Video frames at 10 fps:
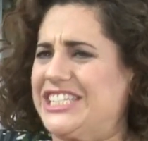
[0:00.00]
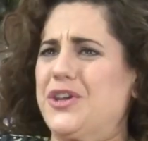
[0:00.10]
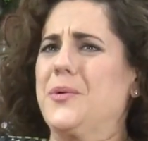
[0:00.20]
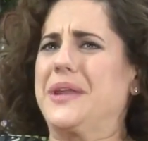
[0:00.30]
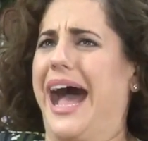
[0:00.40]
It's
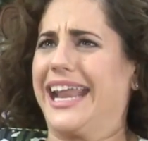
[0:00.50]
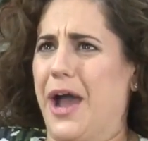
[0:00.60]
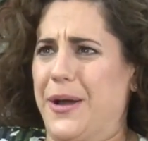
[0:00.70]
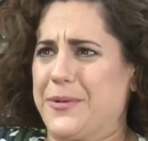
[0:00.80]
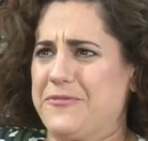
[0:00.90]
so not how
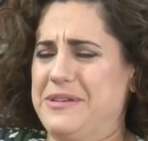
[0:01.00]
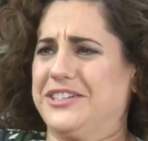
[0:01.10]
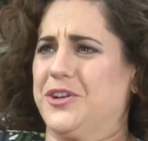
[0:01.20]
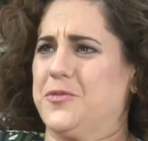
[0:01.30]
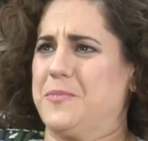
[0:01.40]
I would have
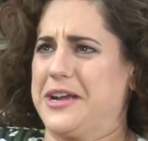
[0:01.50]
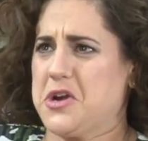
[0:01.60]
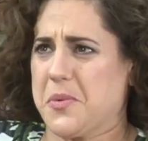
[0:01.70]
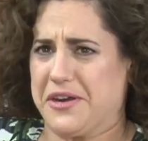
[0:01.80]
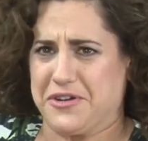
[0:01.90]
pictured my
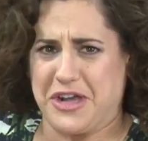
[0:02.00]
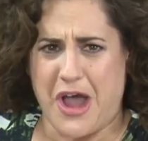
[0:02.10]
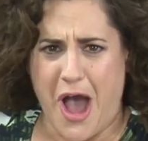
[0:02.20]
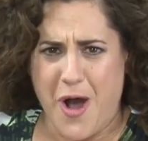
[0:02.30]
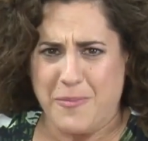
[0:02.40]
career to
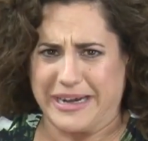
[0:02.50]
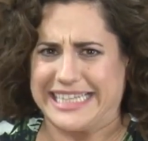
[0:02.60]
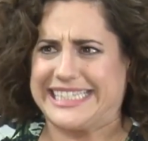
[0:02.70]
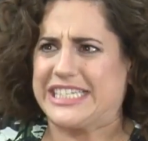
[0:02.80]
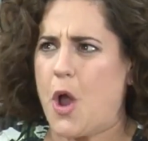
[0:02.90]
go, but
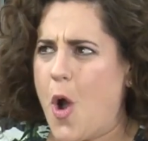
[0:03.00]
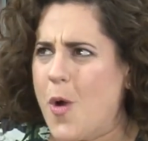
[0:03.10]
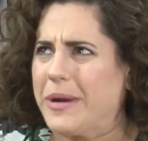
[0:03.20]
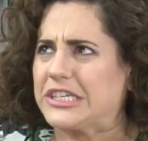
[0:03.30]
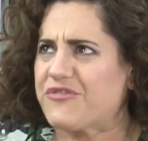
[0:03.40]
it's so
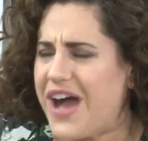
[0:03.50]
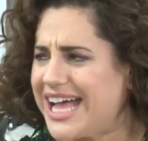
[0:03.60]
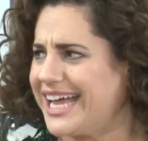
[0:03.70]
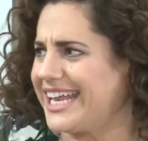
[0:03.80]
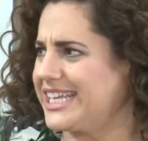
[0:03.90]
much
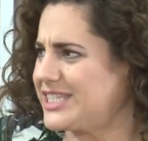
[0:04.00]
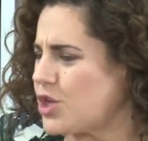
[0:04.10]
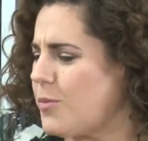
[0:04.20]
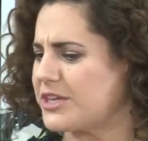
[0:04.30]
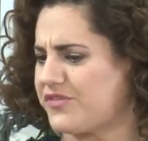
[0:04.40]
fun. It's
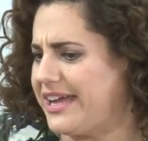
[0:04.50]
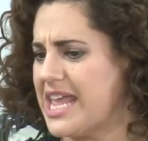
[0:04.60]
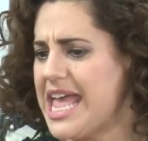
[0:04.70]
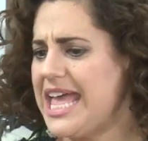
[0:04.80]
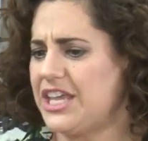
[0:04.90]
so much fun.
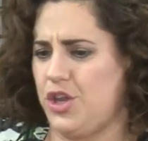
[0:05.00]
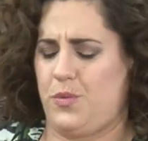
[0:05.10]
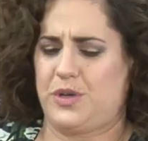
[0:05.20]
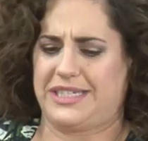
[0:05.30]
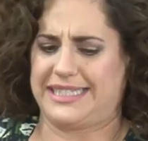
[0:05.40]
You know,
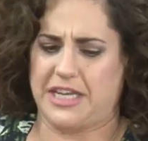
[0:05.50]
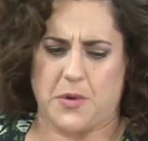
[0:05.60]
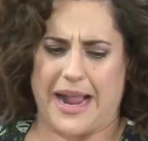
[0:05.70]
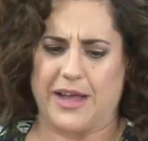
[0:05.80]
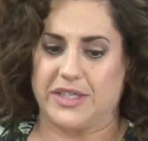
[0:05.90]
we're just sitting
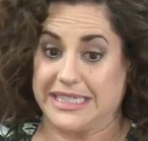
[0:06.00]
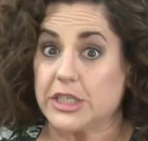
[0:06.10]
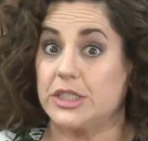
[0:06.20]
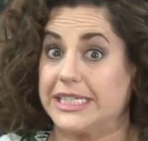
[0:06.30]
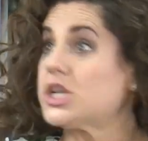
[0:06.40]
around
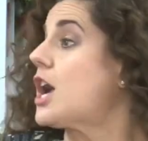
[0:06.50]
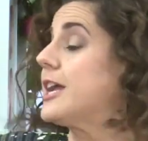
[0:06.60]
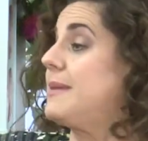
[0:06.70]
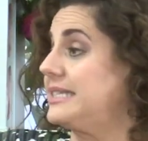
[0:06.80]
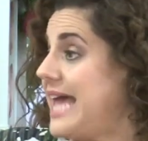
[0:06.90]
literally talking
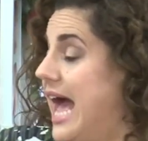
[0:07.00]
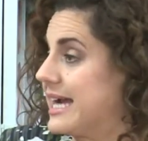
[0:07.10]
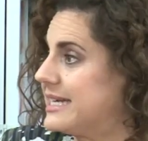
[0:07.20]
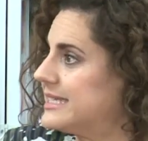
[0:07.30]
about sex.